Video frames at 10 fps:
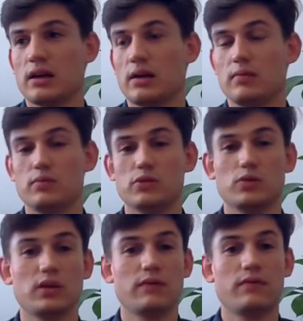and
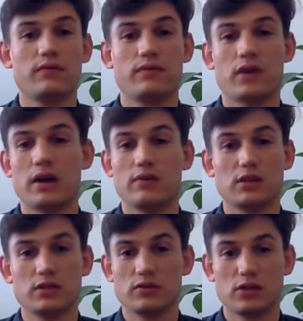doing 5
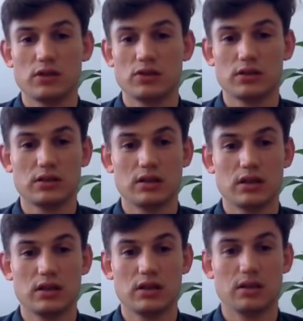years of tertiary
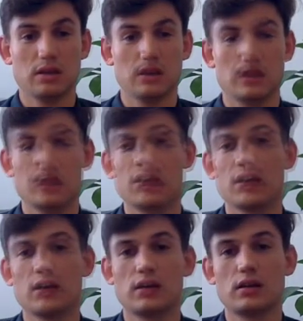study and
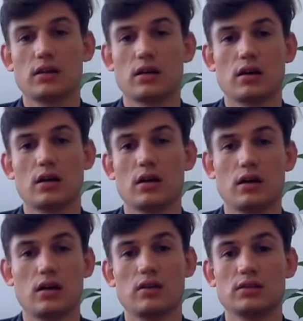getting
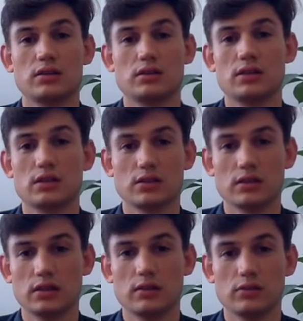a distinction
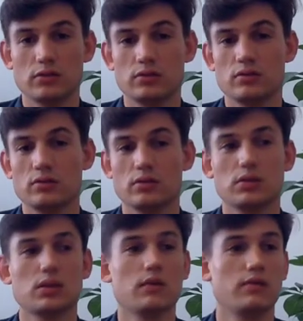level
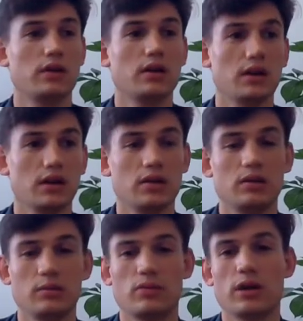was a very
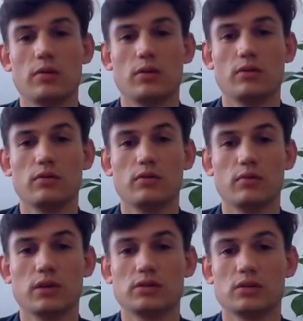proud moment for
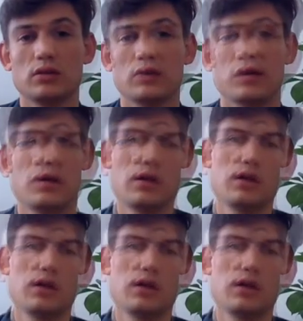myself. And